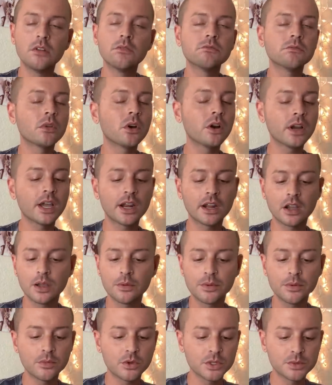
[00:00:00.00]
Or again, it could
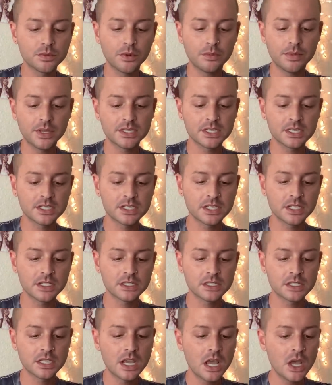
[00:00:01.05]
be multiple
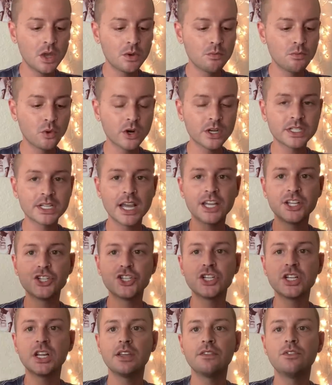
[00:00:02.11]
businesses. More
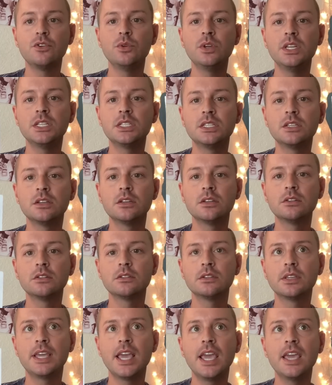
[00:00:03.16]
attention if you need to
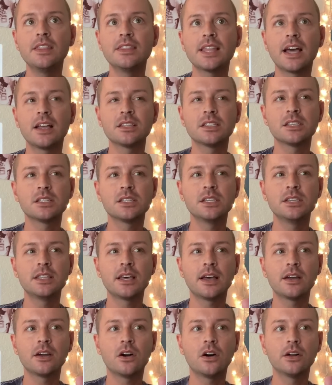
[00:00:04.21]
gain that to see
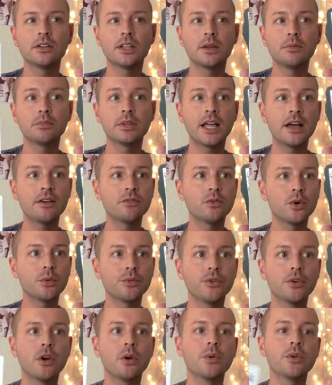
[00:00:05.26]
that online platform
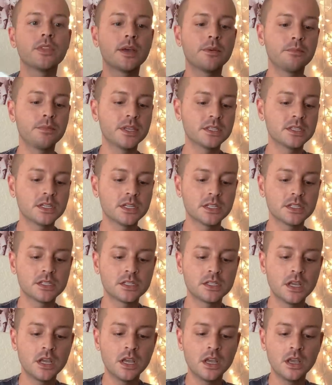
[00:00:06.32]
grow, or that business,
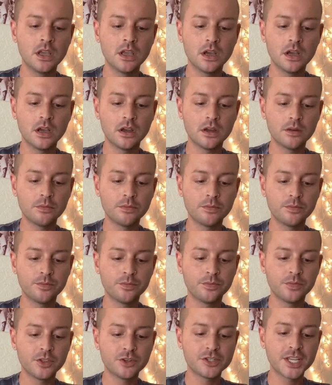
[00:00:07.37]
they're
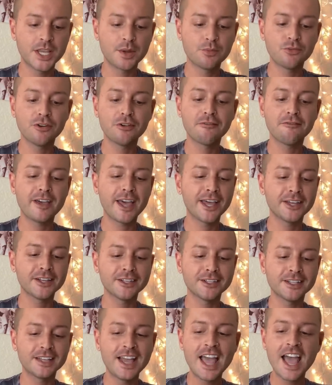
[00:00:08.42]
saying
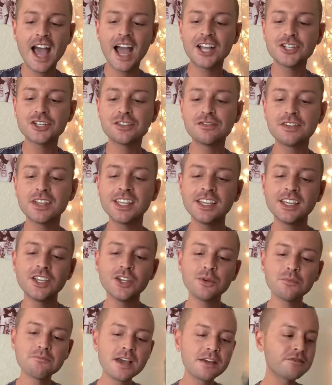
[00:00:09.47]
prevail. I just feel like
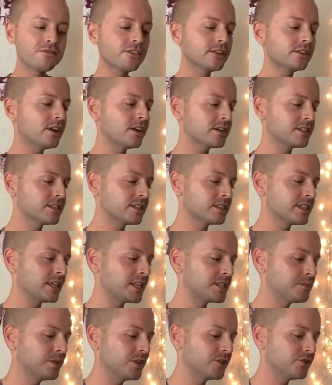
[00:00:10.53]
you're meant for a lot of
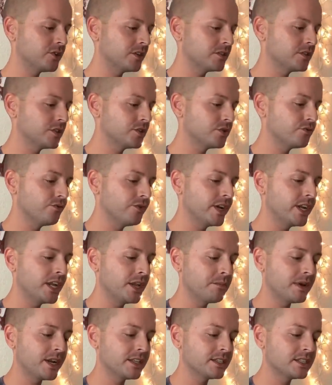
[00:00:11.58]
success being drawn to this reading,
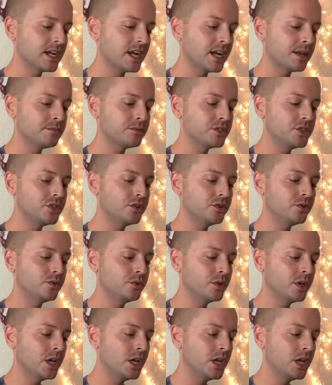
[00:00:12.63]
but at times you